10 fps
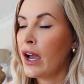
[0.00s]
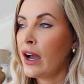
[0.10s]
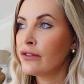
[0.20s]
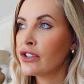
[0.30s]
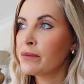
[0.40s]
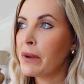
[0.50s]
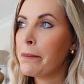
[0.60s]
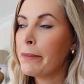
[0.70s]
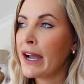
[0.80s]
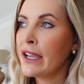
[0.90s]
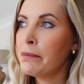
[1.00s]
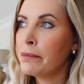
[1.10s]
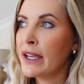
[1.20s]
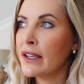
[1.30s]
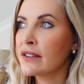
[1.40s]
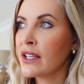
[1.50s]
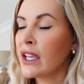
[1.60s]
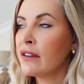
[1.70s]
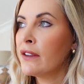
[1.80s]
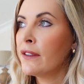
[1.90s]
I've just been buying bits
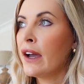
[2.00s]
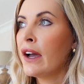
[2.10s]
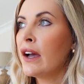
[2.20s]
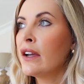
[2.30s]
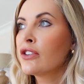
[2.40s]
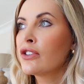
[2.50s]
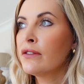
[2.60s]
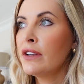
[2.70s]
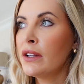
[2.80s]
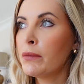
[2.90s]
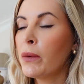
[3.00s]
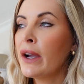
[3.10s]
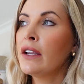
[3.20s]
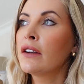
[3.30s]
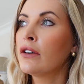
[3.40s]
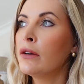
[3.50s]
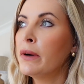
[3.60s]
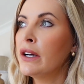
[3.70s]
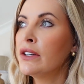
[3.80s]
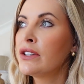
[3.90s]
here and there, shoving them away in a
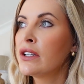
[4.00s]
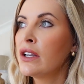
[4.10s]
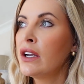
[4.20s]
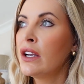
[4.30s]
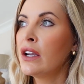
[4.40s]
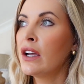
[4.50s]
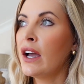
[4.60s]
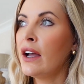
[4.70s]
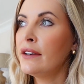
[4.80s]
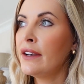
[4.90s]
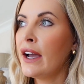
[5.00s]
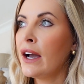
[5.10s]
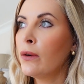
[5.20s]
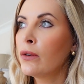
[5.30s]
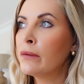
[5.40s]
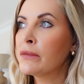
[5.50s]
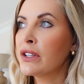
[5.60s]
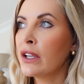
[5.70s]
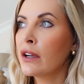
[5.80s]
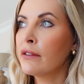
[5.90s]
cupboard. And now, come
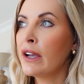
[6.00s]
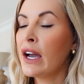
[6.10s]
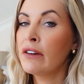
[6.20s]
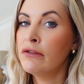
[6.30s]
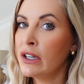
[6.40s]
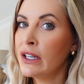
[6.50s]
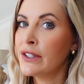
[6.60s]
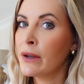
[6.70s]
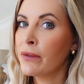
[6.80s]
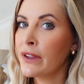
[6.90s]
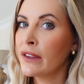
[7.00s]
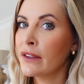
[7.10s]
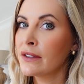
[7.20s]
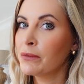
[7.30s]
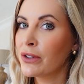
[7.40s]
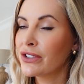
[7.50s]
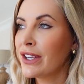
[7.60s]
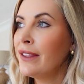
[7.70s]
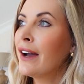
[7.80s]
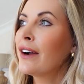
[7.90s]
to think of it, I really don't think there's
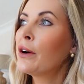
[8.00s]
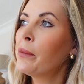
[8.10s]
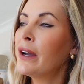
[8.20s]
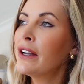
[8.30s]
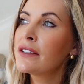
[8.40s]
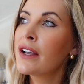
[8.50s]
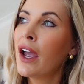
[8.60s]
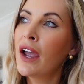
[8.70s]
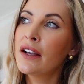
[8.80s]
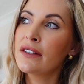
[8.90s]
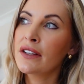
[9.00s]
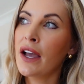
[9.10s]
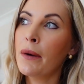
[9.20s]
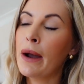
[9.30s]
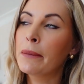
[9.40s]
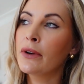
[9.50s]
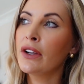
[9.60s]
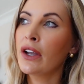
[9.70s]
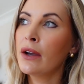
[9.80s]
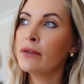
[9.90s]
much in that cupboard. So I'm going
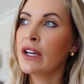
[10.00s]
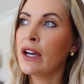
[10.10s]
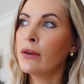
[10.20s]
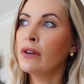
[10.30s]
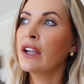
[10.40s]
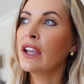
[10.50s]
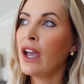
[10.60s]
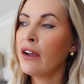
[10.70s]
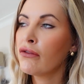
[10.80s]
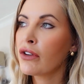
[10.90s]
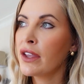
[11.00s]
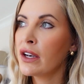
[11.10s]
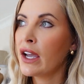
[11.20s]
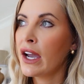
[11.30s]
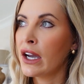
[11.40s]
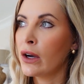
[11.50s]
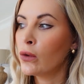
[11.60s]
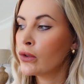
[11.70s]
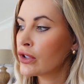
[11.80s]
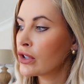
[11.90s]
to go down, get everything
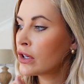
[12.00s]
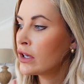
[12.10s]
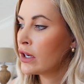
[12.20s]
out,